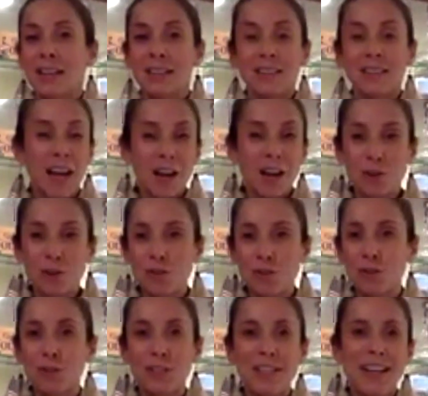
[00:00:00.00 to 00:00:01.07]
Taco
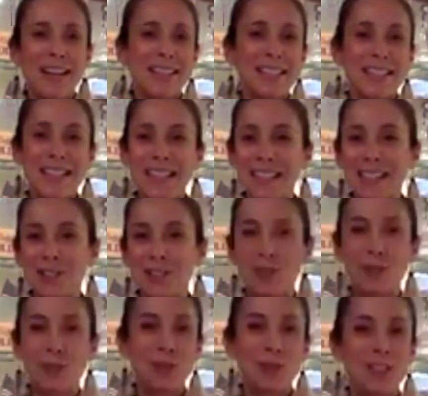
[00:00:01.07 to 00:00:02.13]
Tuesday, Tequila
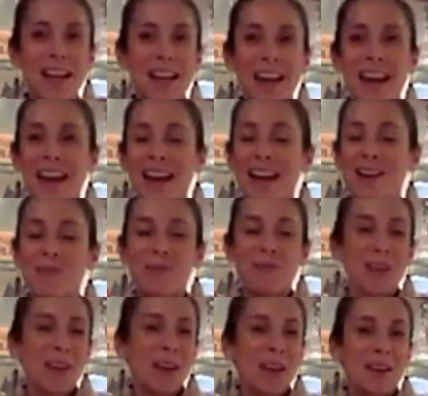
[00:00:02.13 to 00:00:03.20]
Tuesday.
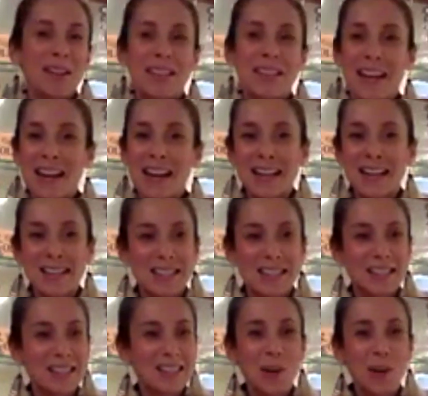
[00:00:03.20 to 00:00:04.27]
Today
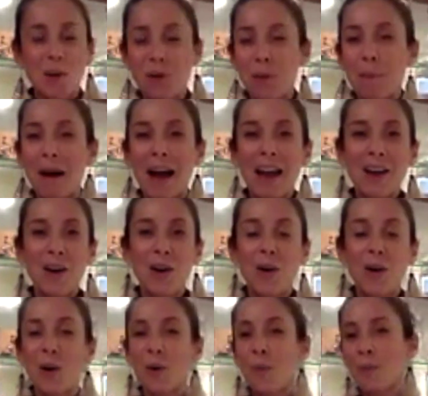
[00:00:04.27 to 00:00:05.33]
is Cinco de
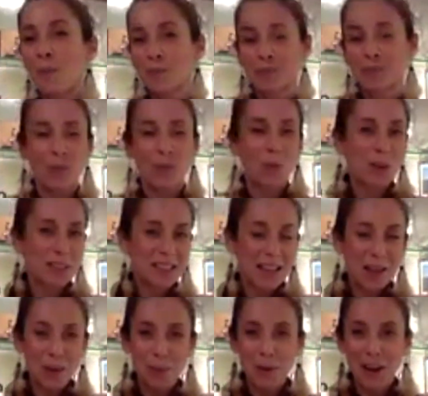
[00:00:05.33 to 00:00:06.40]
Mayo. We're
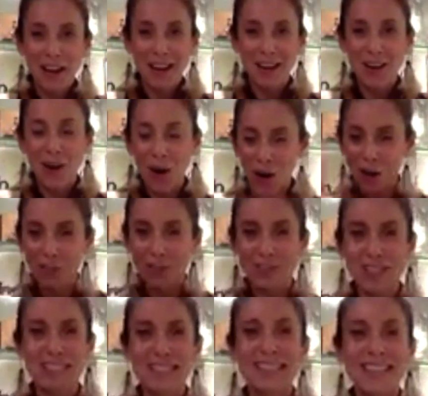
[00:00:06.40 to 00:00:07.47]
celebrating all of
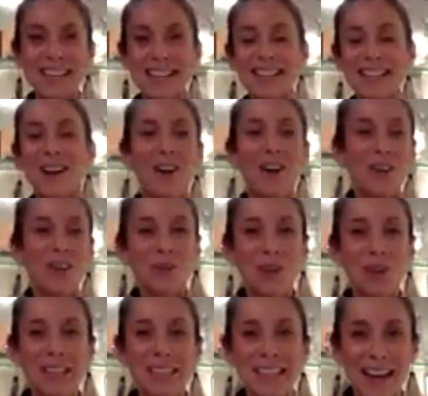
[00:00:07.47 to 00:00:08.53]
these things all in
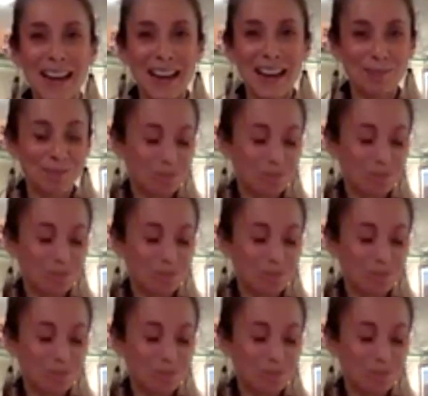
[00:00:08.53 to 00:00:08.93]
one day.